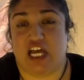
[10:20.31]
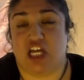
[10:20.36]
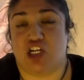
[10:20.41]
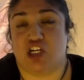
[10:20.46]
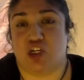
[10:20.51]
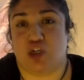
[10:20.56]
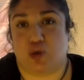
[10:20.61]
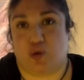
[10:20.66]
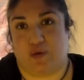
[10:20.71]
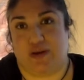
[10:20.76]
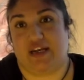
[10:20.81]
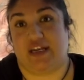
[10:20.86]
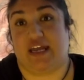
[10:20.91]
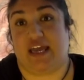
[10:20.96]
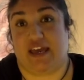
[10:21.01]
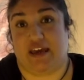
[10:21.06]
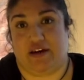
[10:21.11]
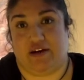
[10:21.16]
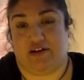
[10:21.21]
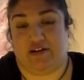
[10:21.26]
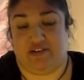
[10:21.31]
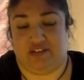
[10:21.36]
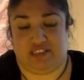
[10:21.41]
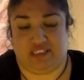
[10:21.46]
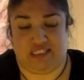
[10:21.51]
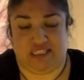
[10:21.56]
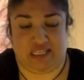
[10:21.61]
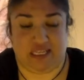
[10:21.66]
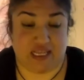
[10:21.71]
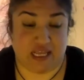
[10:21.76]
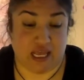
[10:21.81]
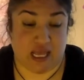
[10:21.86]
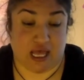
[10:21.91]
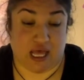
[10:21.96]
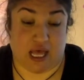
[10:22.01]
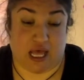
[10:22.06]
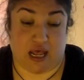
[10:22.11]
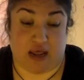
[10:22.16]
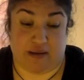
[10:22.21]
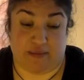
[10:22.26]
"No one cares
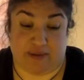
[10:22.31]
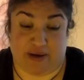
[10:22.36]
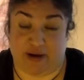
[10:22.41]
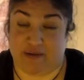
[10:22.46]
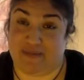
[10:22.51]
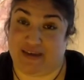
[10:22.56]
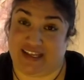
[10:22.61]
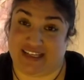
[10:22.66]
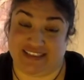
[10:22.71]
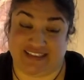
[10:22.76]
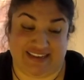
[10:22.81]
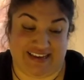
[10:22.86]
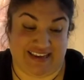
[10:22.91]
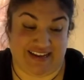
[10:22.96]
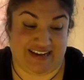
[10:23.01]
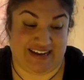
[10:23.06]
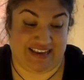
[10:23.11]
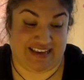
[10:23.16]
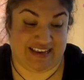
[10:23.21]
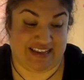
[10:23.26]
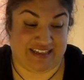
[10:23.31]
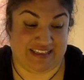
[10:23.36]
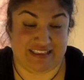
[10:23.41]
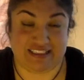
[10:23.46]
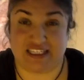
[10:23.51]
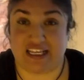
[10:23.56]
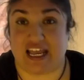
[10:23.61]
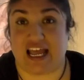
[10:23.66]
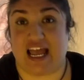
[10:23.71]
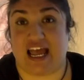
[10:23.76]
about Mexican kids."